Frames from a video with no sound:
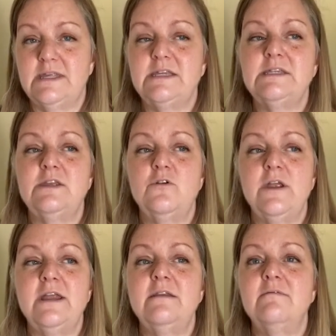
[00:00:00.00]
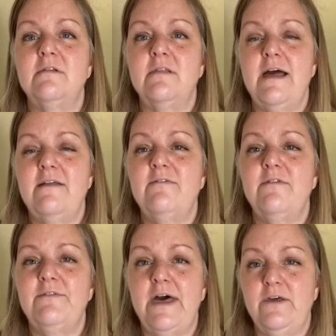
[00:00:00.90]
That's your end of the life
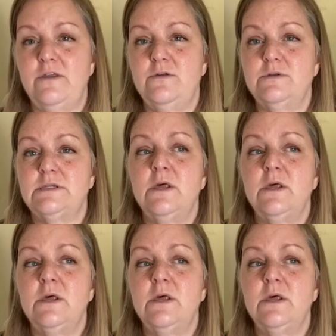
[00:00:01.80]
values.